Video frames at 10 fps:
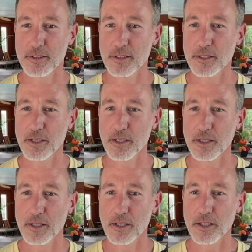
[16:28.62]

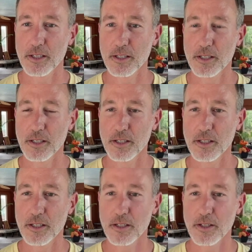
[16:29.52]

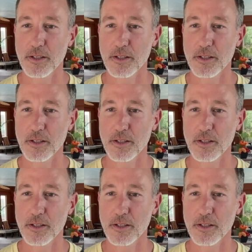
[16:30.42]
(silence)